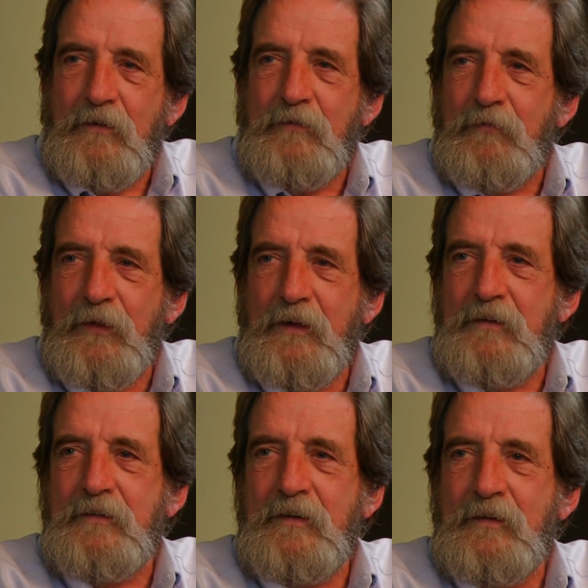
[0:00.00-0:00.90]
is
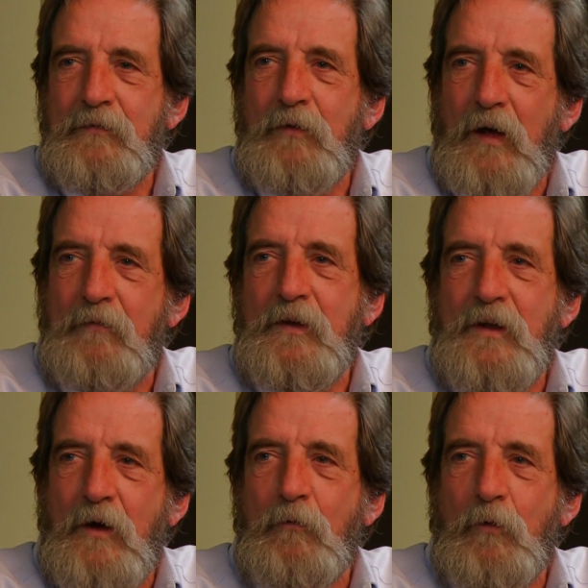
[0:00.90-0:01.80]
please, it's probably
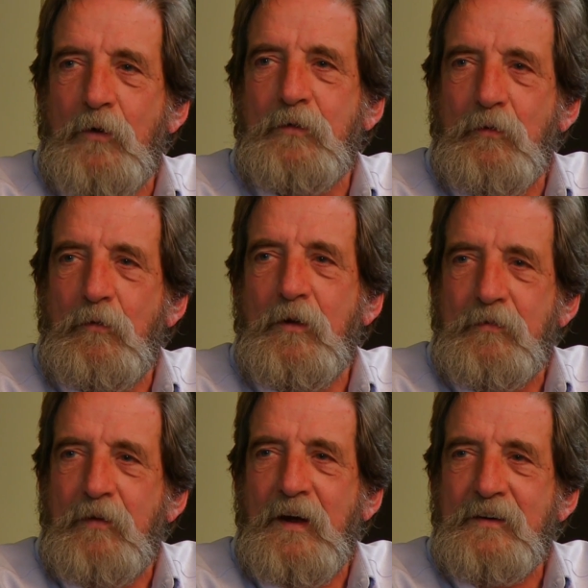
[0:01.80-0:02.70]
not worth the risk
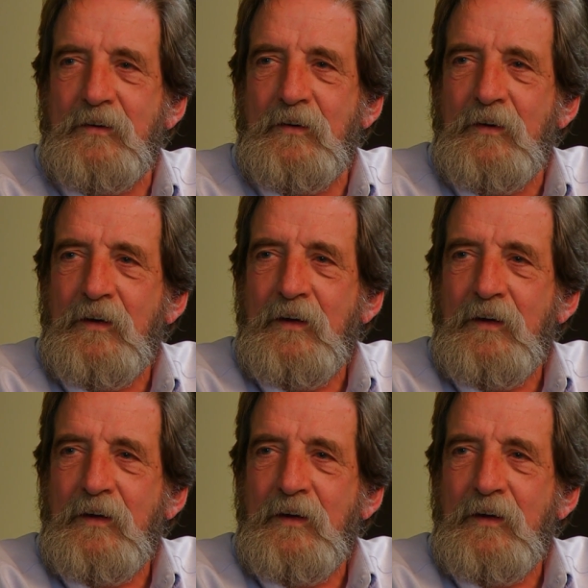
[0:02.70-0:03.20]
factor. Right.